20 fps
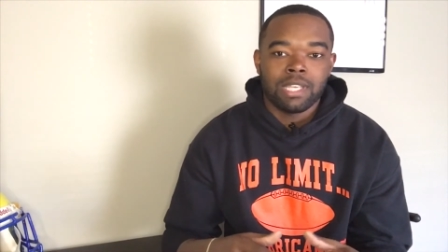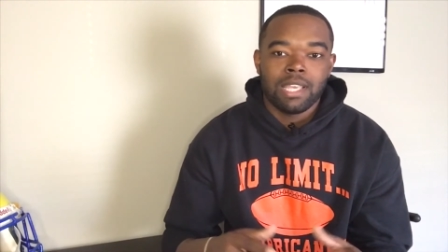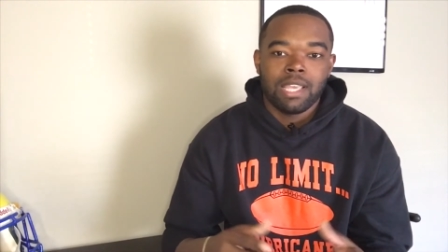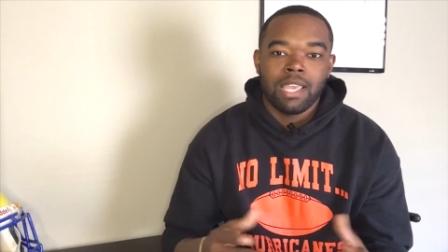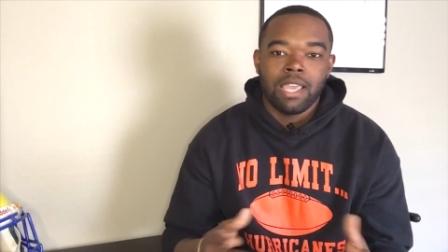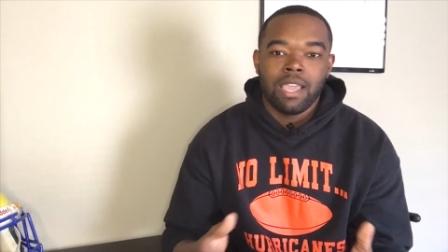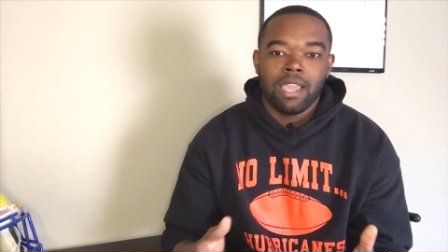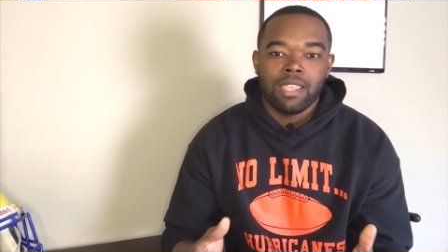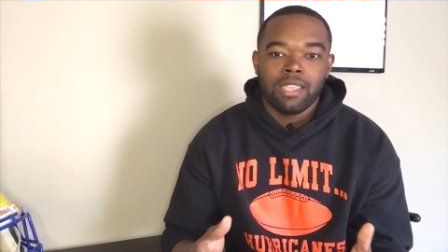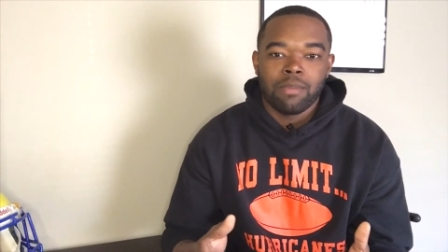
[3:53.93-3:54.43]

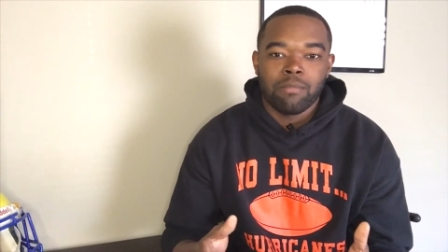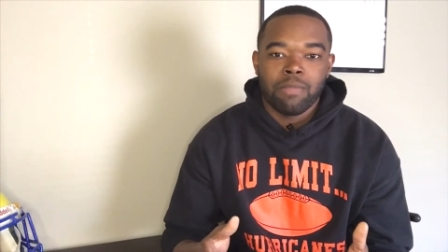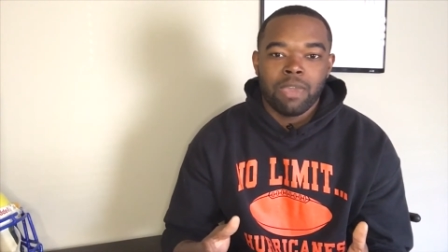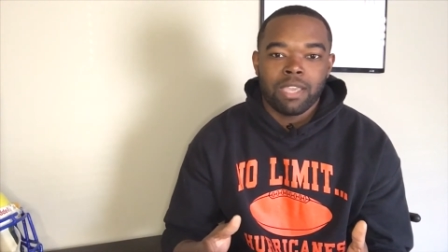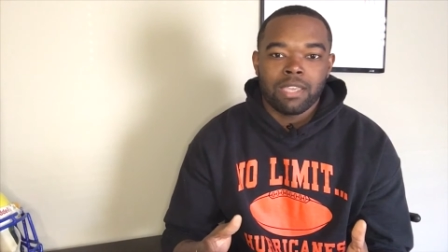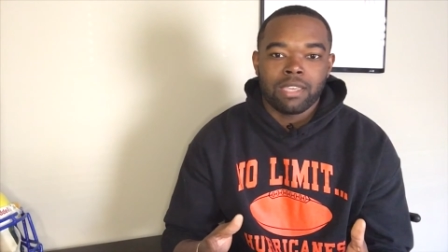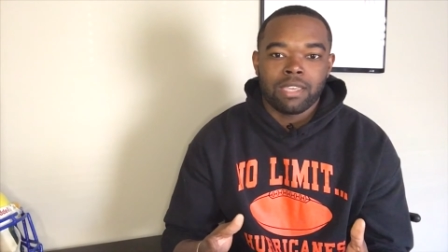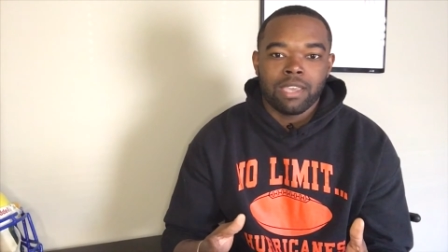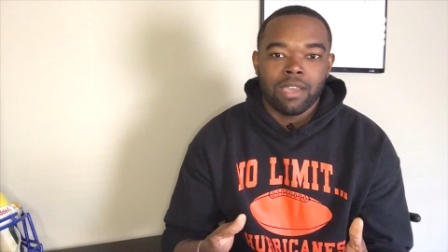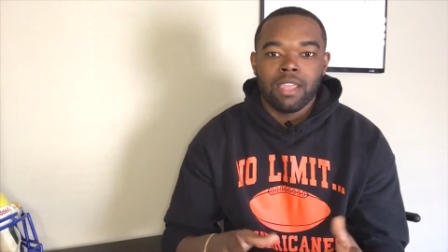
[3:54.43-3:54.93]
in your bank
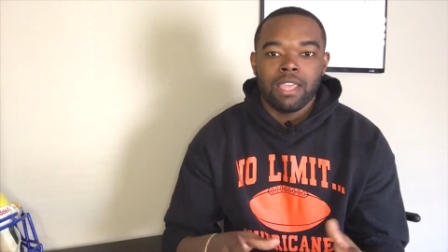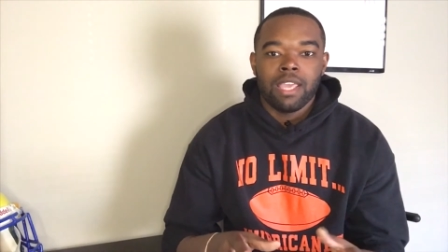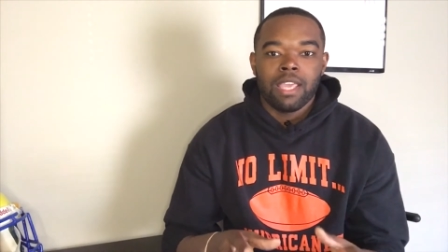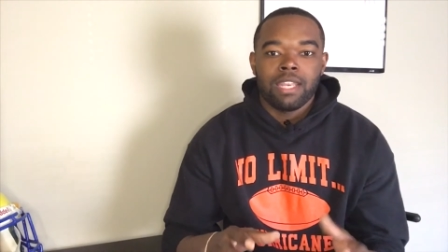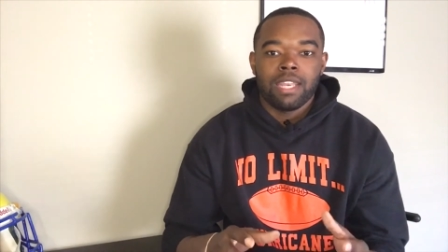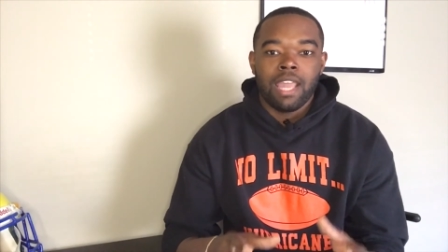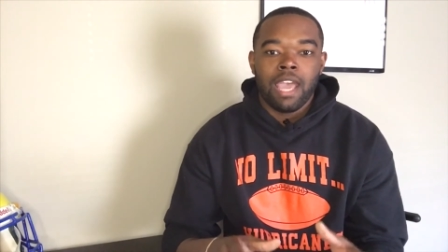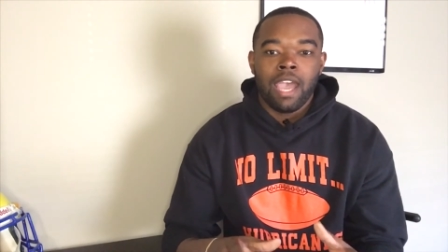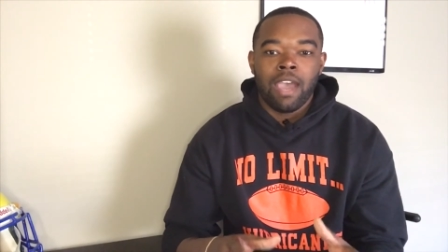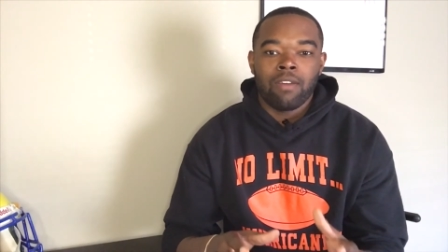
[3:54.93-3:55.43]
account.
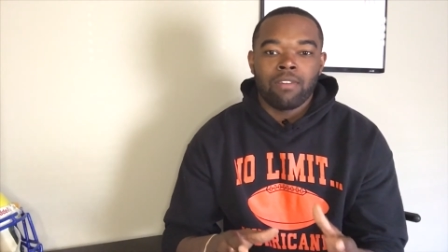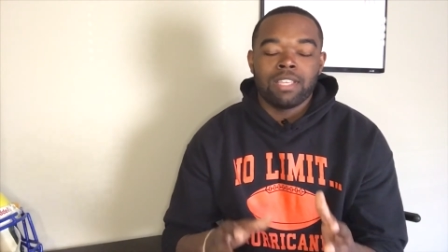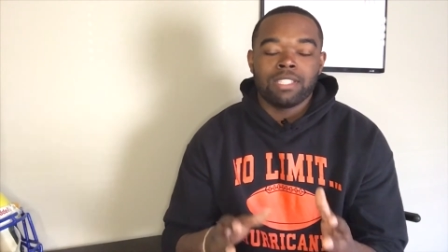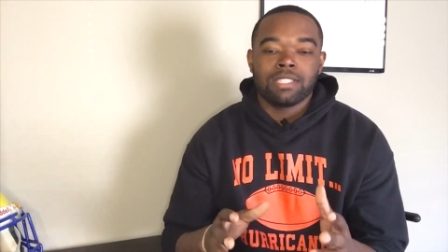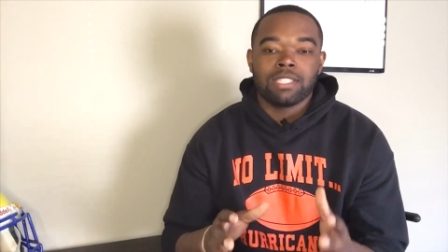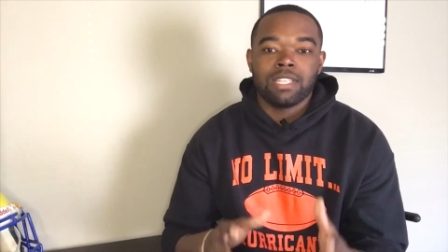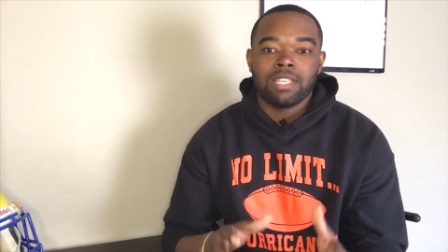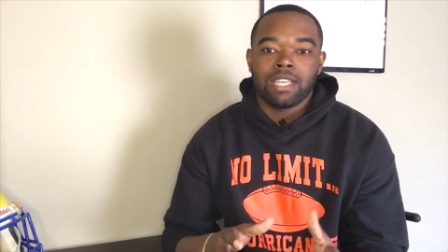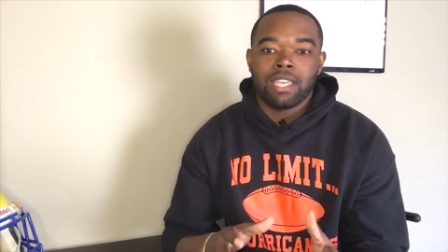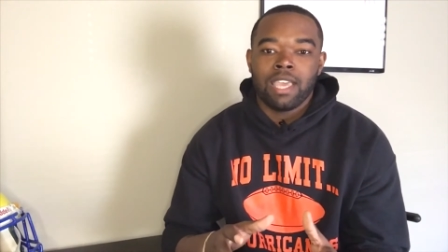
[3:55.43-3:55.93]
Now let's
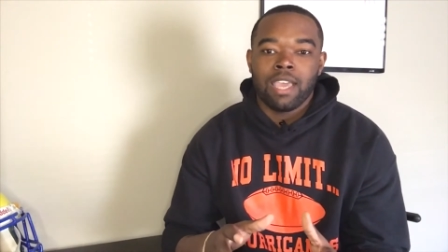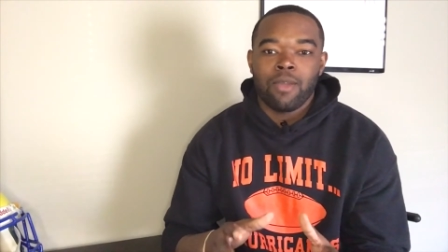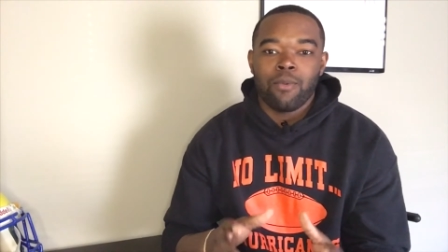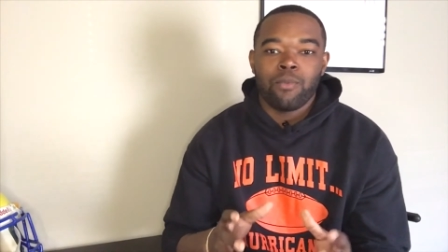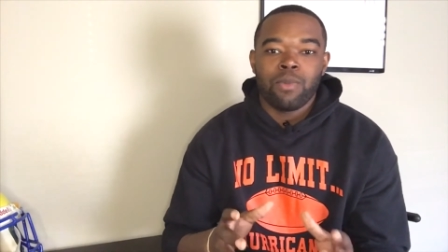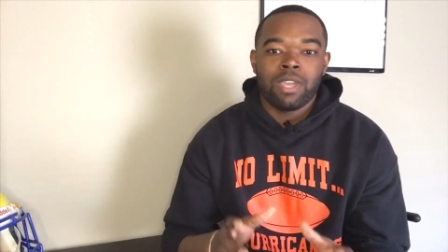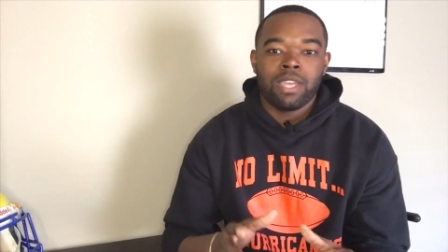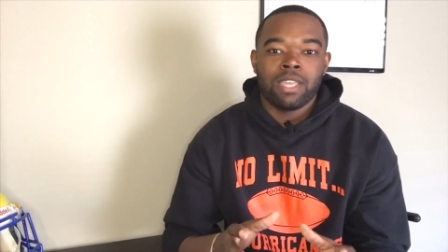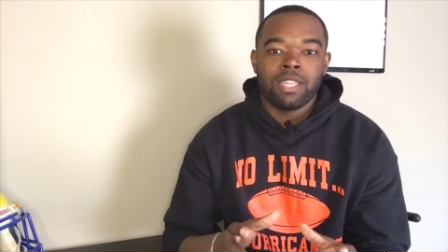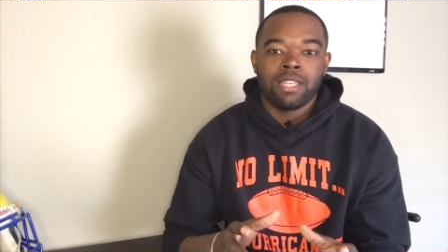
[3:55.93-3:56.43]
look at
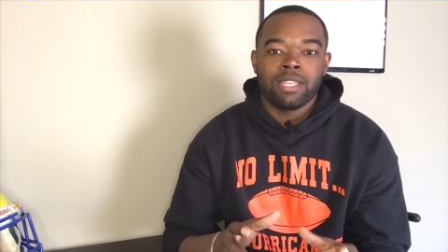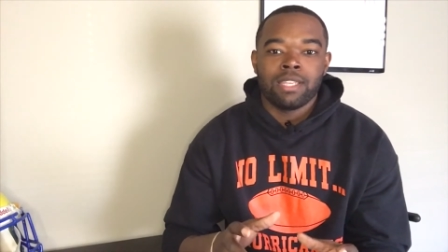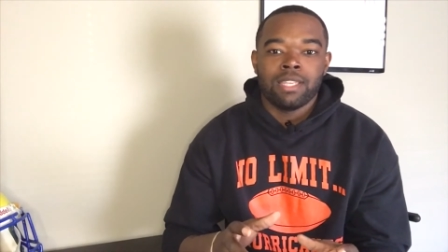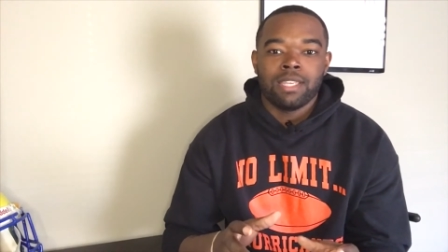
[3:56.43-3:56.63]
when